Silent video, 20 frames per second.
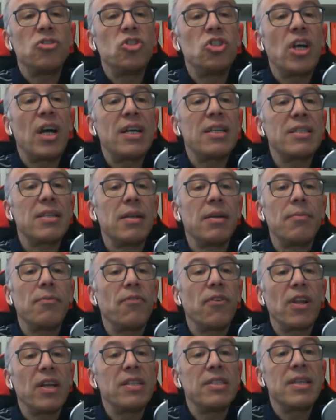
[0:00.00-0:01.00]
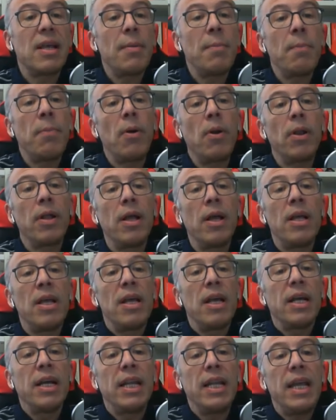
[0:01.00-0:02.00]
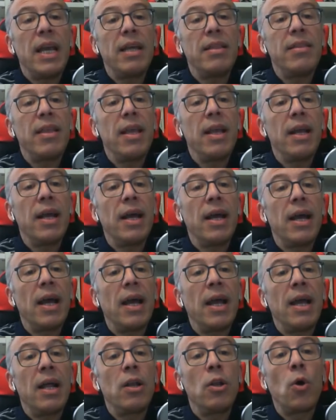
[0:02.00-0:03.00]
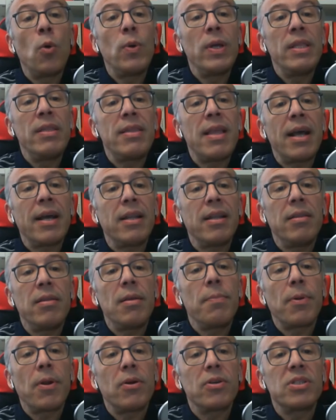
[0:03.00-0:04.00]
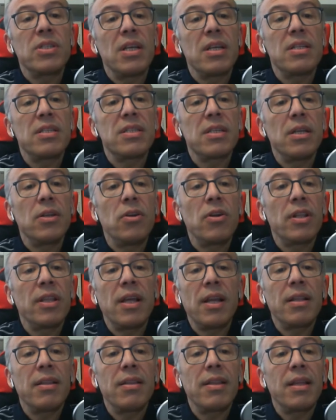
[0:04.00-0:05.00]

just, for example, creating a low integrity process in order